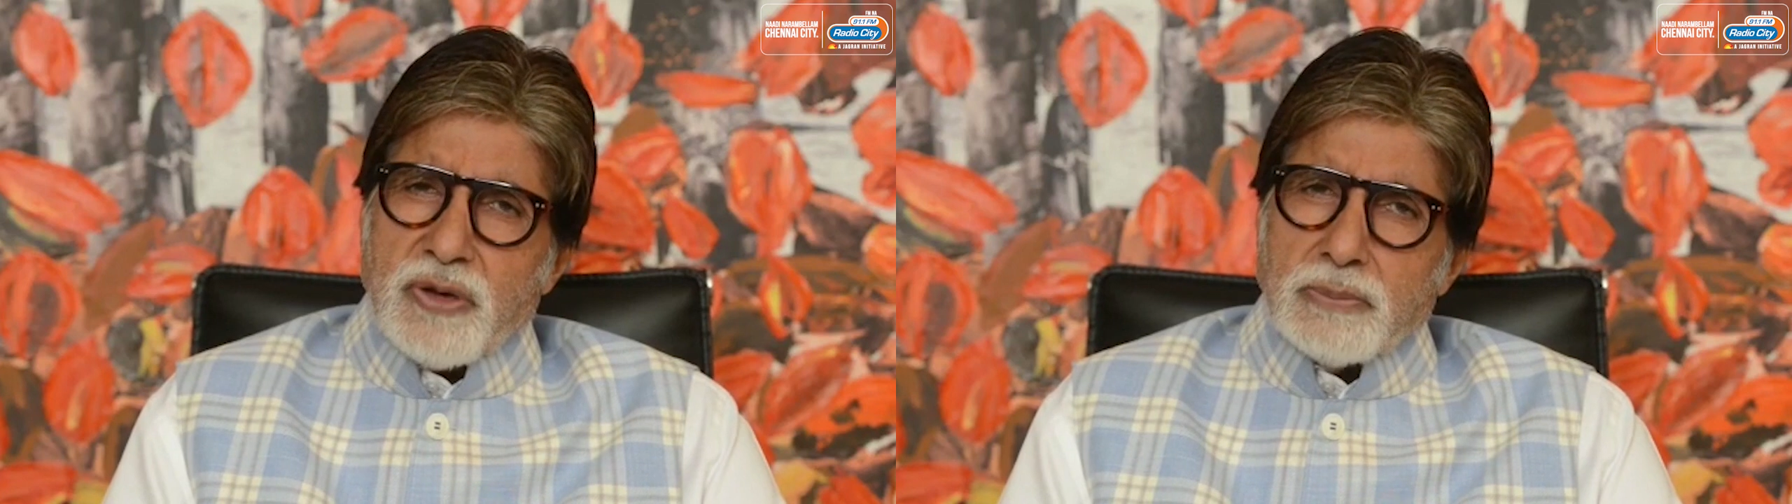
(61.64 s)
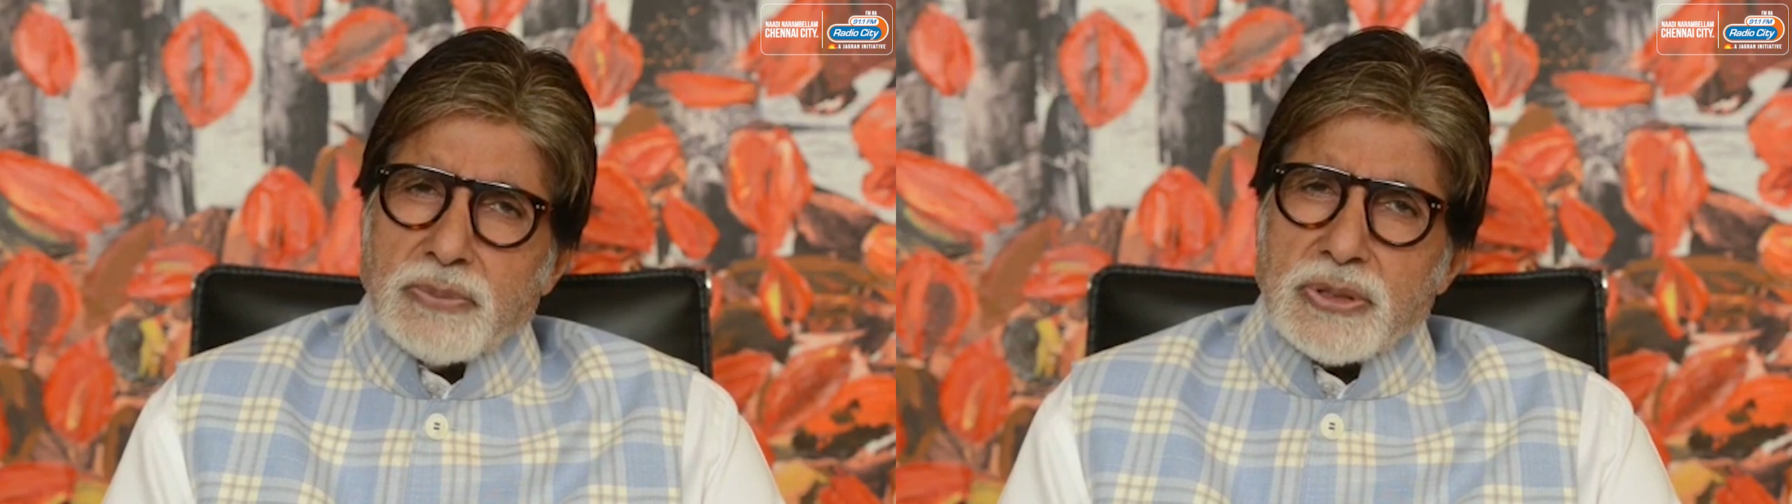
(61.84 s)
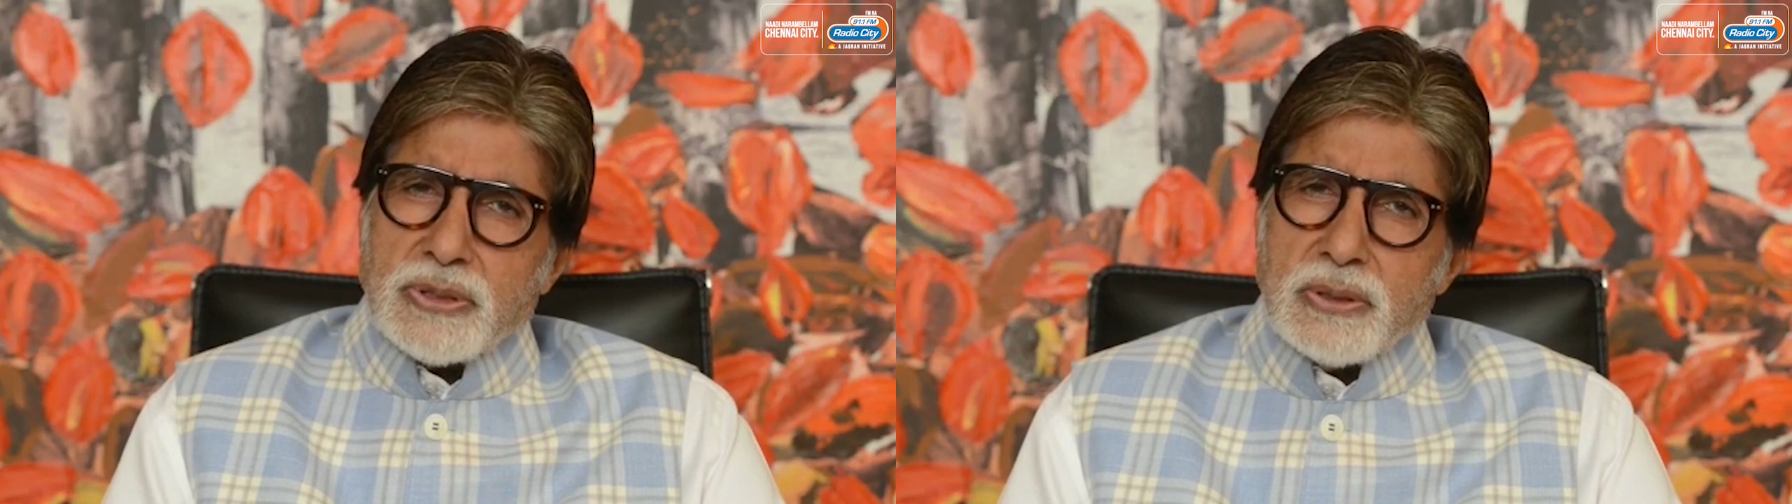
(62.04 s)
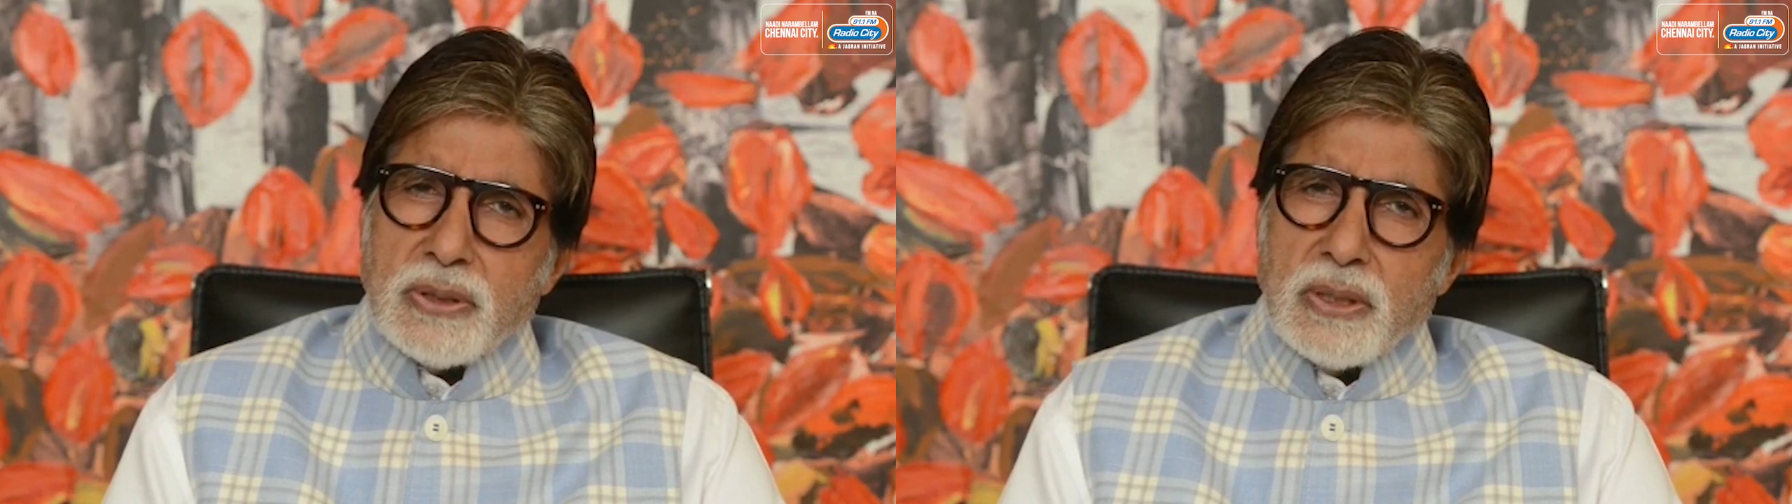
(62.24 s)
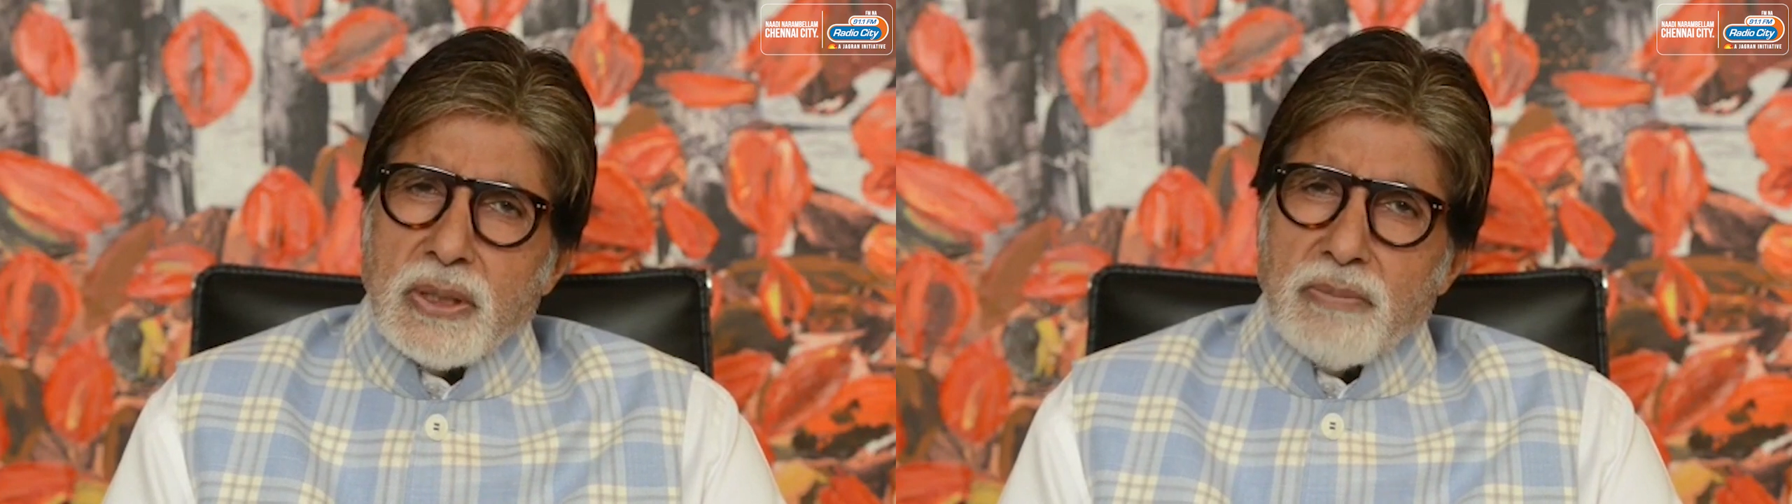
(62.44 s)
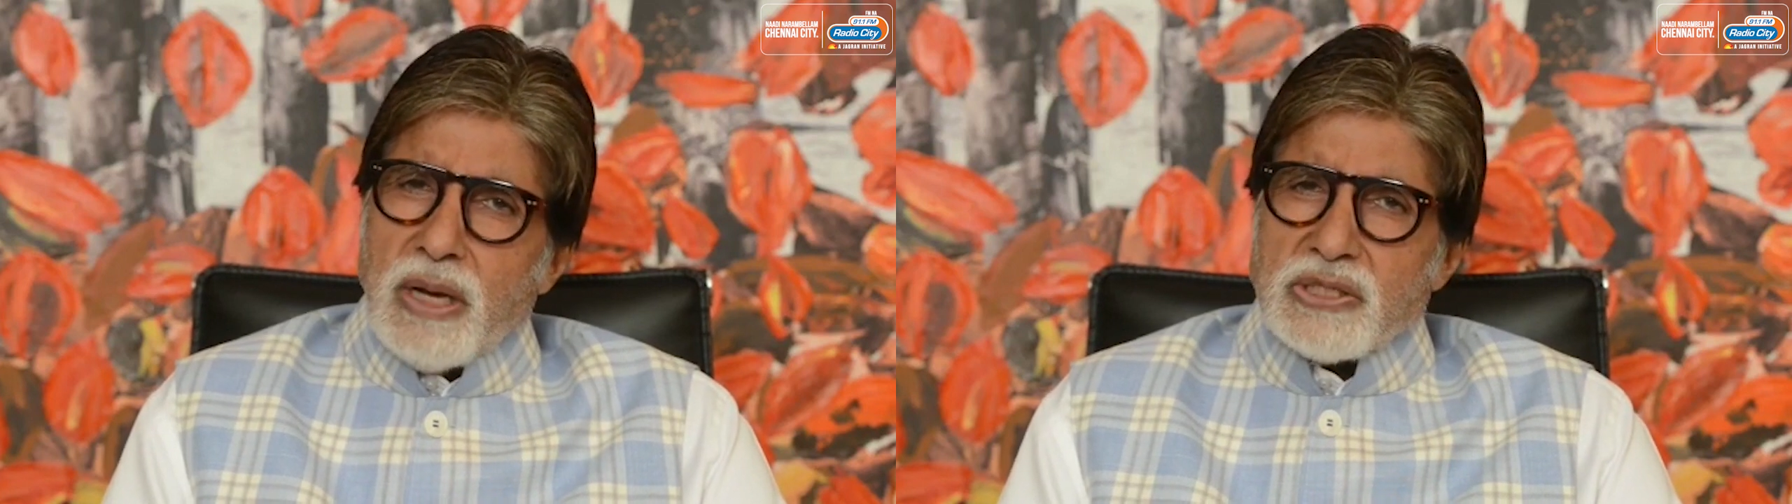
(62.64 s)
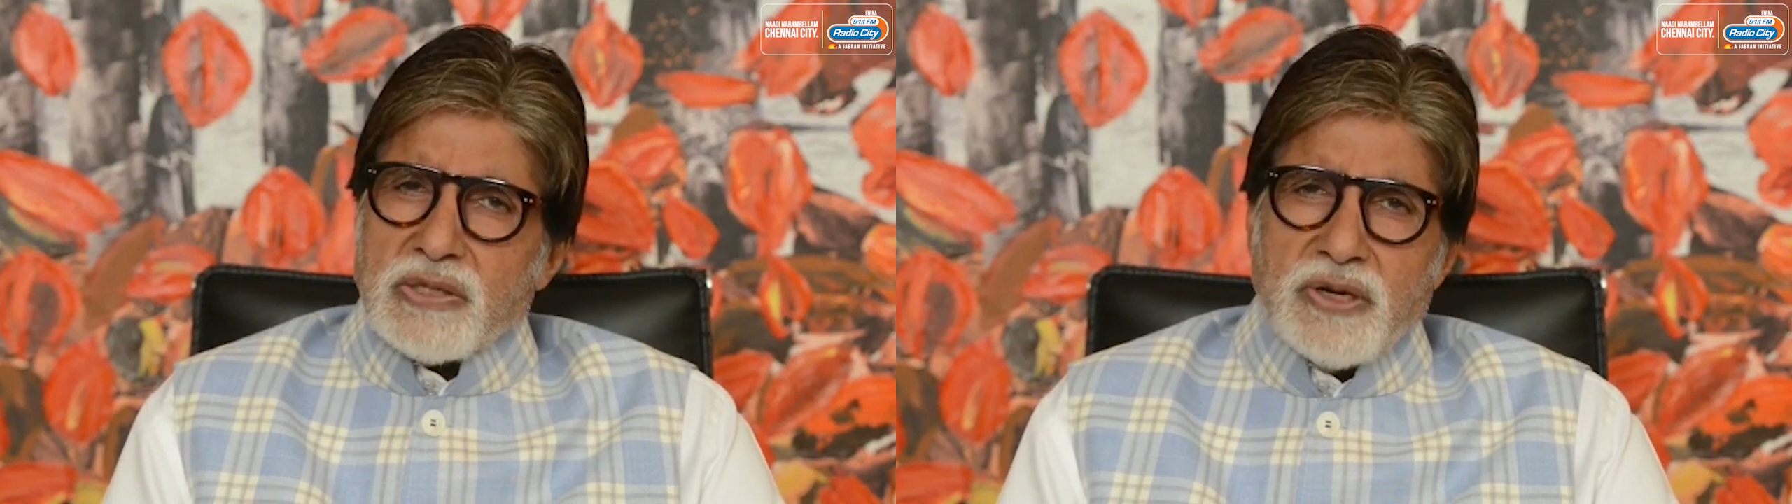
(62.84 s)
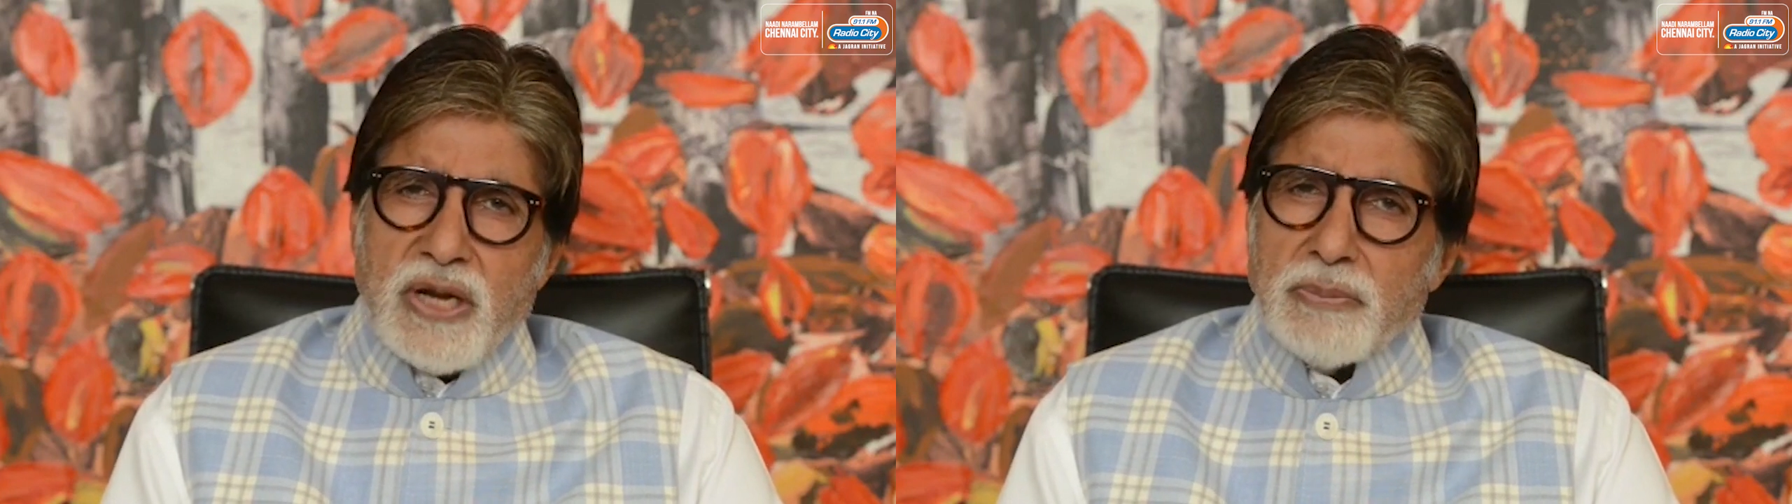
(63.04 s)
camps.
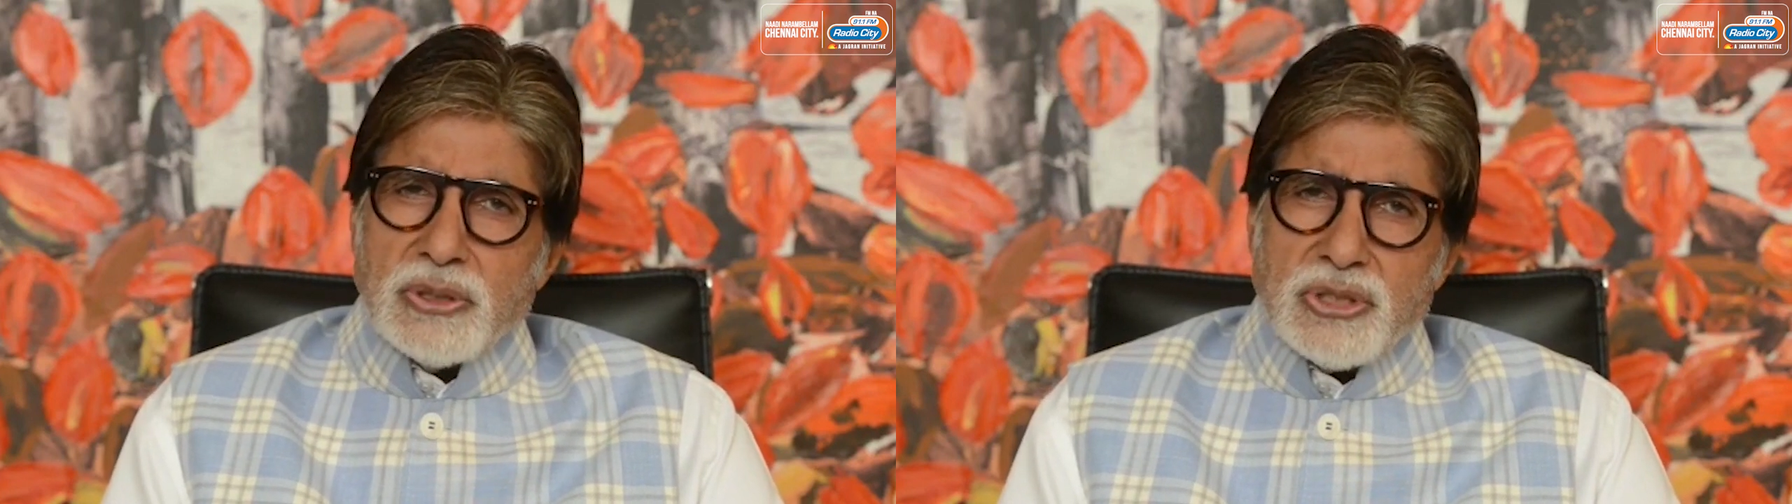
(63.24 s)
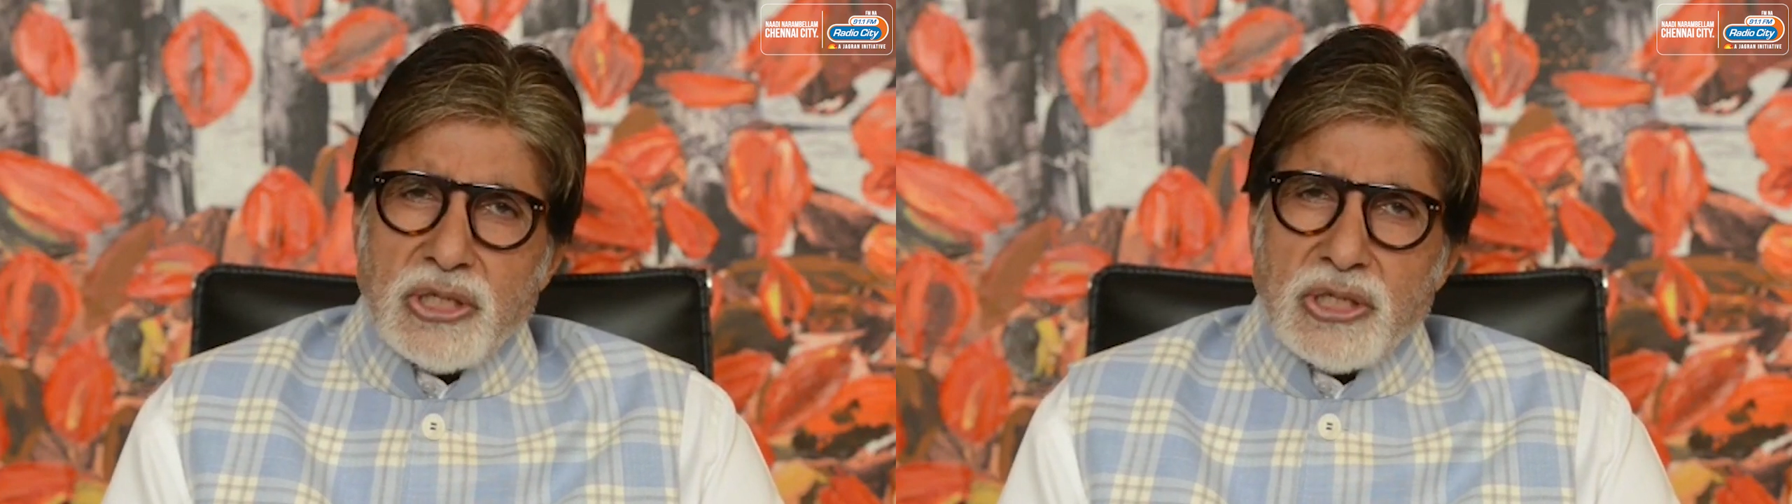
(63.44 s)
Massive damage